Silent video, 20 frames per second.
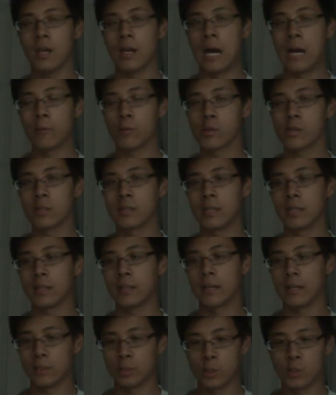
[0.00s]
I really think
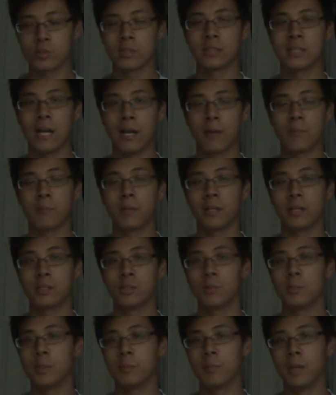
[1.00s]
there's a lot of money
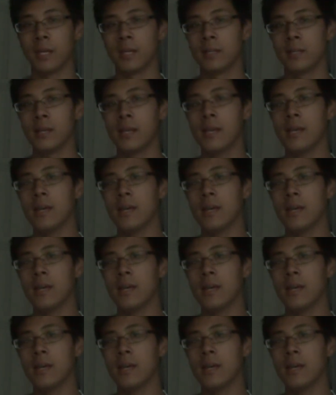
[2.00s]
to be made,